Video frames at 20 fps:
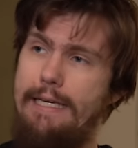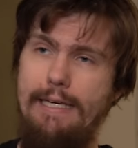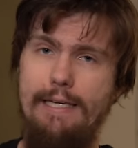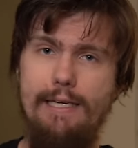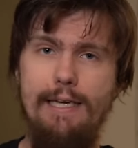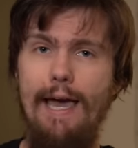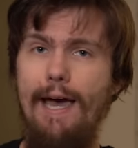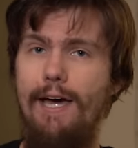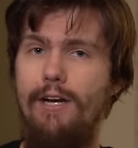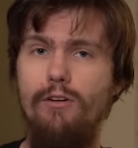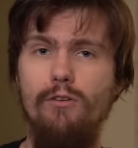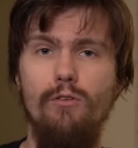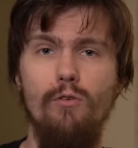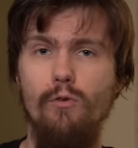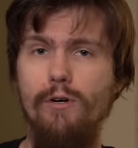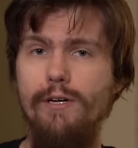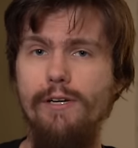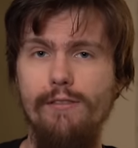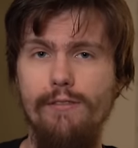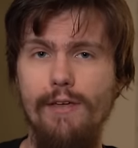
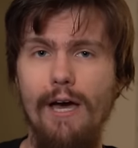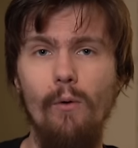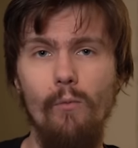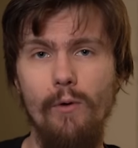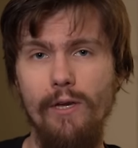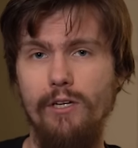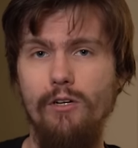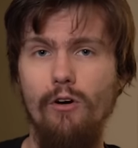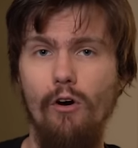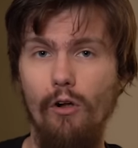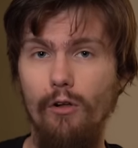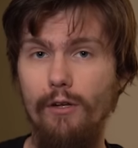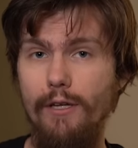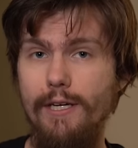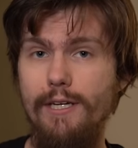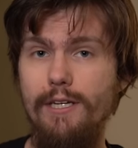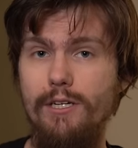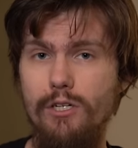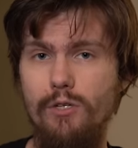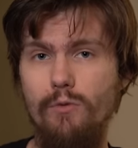category that we call
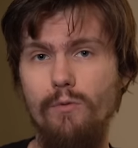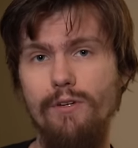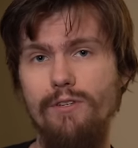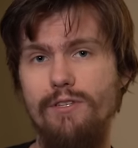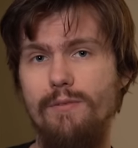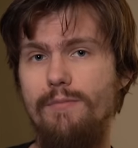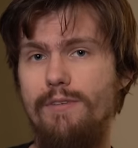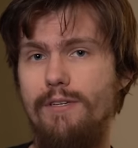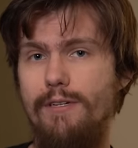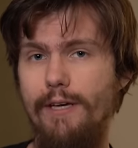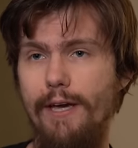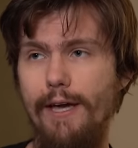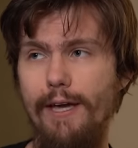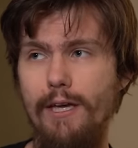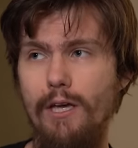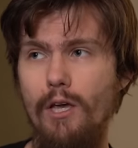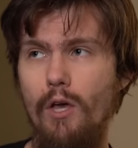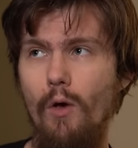Hinduism today,